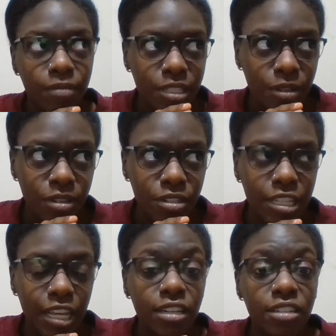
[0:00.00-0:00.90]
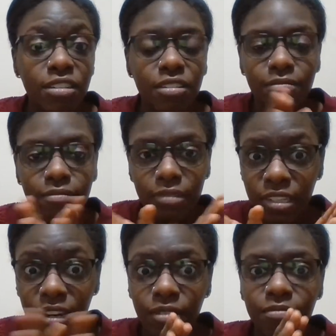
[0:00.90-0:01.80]
So there's that to,
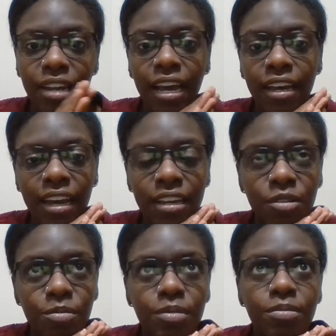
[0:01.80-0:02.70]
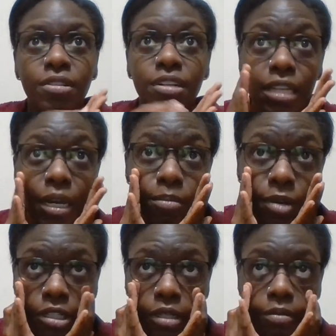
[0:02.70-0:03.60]
you know, I know people are in a tight
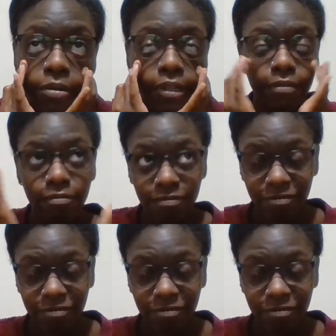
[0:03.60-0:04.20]
budget, but